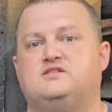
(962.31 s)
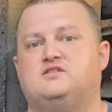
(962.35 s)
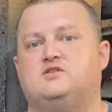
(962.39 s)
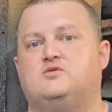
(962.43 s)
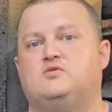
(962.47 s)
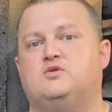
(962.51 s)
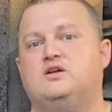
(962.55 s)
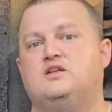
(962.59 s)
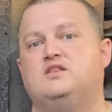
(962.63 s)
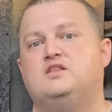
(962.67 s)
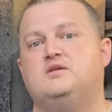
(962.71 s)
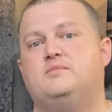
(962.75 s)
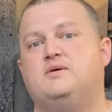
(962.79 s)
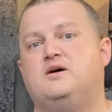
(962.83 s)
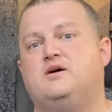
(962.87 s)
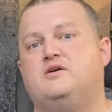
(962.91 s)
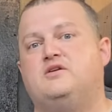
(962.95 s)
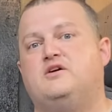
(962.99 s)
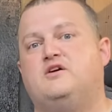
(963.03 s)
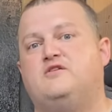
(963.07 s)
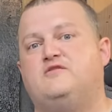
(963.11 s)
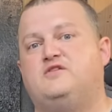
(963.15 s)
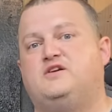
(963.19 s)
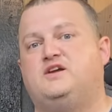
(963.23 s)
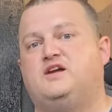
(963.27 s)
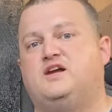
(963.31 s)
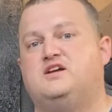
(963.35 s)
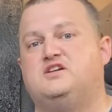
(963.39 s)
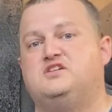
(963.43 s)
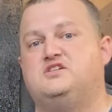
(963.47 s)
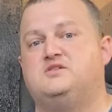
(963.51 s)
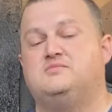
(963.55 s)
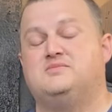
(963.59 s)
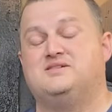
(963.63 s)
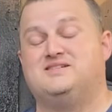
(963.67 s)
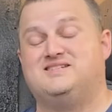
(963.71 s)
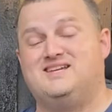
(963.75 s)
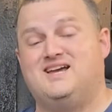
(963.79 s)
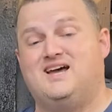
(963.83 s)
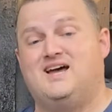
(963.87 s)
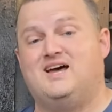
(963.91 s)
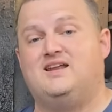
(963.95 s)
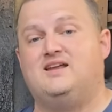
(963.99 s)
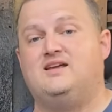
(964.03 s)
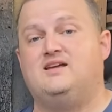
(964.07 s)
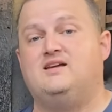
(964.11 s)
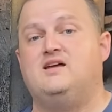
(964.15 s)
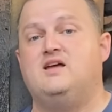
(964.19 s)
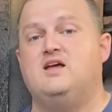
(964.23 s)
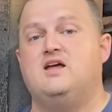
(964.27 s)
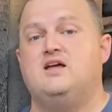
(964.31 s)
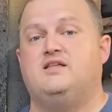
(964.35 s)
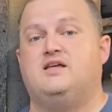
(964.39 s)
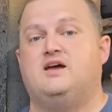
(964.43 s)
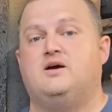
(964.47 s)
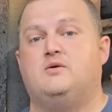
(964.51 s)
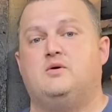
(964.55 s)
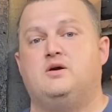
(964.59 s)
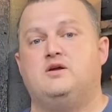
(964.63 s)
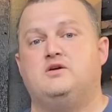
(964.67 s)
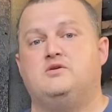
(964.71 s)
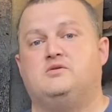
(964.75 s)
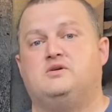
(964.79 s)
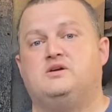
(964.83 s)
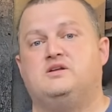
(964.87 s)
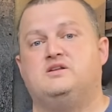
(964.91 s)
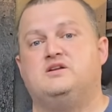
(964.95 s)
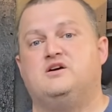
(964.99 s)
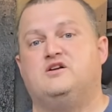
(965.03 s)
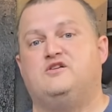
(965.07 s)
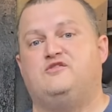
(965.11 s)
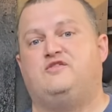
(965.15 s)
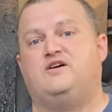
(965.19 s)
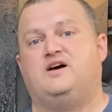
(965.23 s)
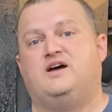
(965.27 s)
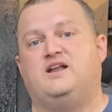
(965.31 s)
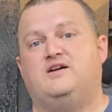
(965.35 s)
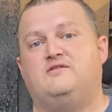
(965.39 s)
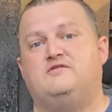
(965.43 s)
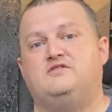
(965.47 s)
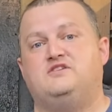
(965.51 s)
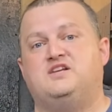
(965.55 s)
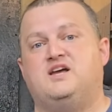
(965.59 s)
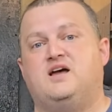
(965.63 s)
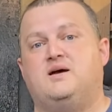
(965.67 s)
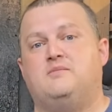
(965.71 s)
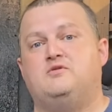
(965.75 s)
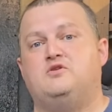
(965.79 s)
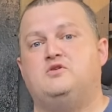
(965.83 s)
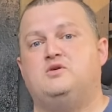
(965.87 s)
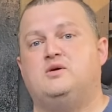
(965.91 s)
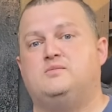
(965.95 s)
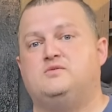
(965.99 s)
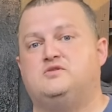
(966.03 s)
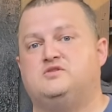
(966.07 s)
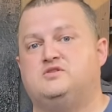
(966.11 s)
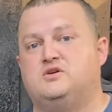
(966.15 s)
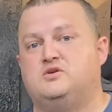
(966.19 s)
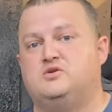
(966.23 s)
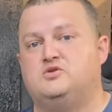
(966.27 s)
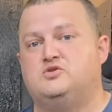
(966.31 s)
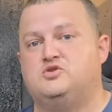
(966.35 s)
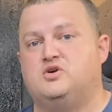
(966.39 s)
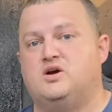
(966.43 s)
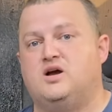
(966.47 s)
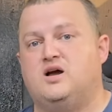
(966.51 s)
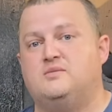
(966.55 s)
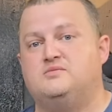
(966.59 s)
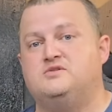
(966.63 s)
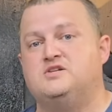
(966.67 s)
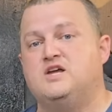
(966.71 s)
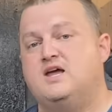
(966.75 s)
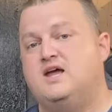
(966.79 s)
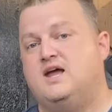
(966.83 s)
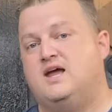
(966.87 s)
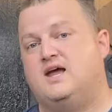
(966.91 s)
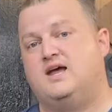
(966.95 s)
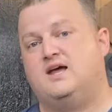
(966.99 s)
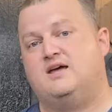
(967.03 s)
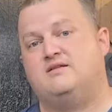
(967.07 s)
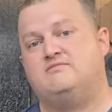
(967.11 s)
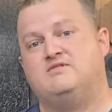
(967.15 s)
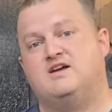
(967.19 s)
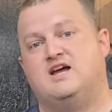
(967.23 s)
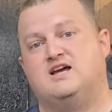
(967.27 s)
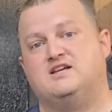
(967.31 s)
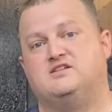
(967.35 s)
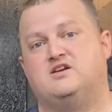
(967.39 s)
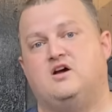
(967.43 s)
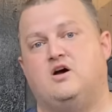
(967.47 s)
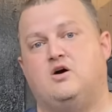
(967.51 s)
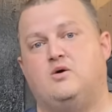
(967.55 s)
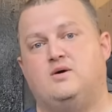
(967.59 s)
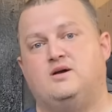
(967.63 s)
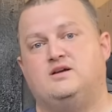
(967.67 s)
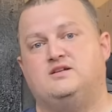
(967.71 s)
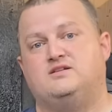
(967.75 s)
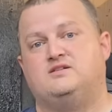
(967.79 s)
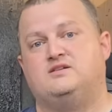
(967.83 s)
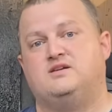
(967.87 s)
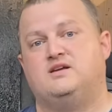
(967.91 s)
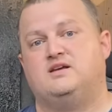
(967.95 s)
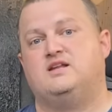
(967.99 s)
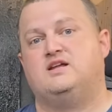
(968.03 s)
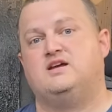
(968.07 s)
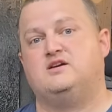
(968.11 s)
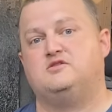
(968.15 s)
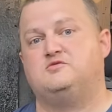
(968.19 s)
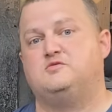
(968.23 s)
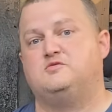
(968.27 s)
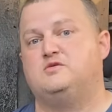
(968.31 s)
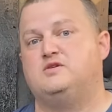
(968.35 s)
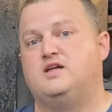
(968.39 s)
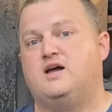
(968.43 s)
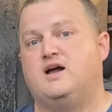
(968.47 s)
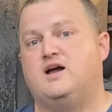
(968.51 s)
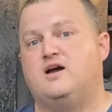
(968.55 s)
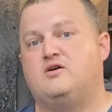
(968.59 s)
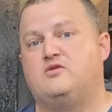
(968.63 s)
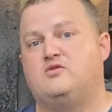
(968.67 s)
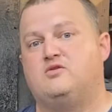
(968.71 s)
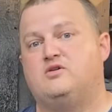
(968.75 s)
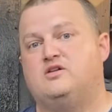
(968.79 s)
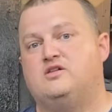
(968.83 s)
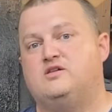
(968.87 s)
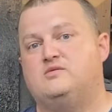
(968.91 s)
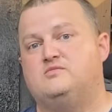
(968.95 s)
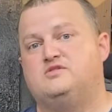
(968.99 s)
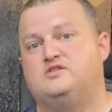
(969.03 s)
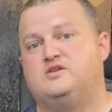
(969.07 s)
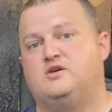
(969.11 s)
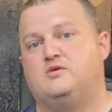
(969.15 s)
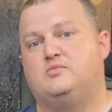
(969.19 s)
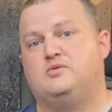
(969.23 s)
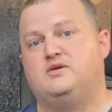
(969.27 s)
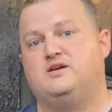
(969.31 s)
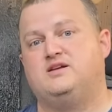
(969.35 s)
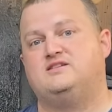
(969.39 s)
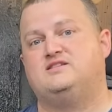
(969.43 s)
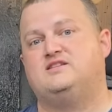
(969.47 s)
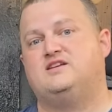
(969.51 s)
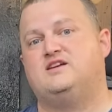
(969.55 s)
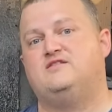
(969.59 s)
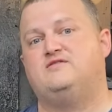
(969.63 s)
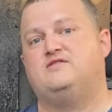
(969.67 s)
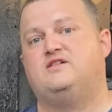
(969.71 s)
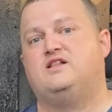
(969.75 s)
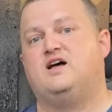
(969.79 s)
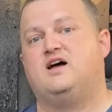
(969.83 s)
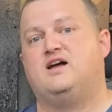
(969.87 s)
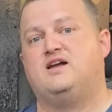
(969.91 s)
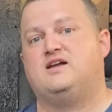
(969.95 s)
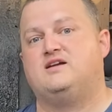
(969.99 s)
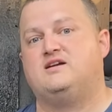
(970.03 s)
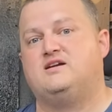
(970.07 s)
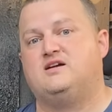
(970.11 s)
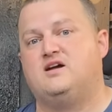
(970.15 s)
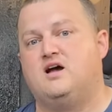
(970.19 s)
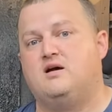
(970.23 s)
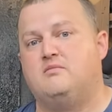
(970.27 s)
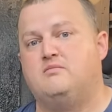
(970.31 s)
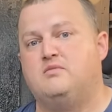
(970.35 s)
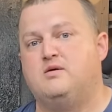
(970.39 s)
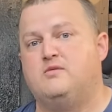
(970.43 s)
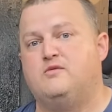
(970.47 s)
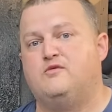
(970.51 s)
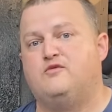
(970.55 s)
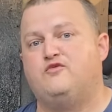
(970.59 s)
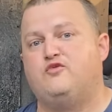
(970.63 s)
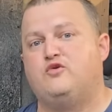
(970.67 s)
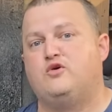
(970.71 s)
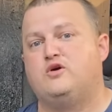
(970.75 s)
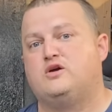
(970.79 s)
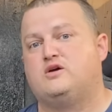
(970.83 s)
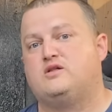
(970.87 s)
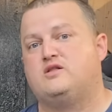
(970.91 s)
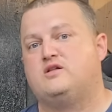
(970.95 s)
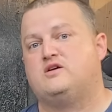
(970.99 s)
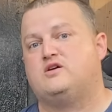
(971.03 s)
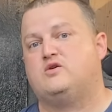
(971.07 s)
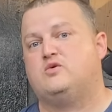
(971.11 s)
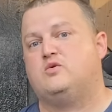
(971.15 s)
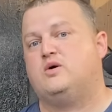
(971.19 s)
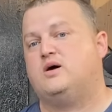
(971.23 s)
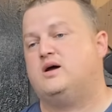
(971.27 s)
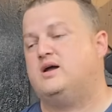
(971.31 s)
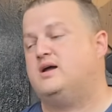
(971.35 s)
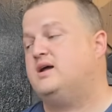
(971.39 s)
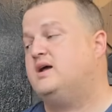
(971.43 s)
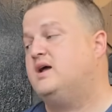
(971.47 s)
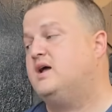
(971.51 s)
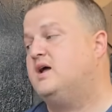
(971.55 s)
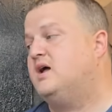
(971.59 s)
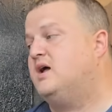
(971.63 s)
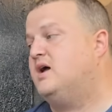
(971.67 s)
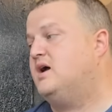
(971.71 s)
So ring the bell notification beside it. That way you'll get notified every time a new episode drops. And as always, it helps me with the algorithm, so please leave a like and comment before you click away.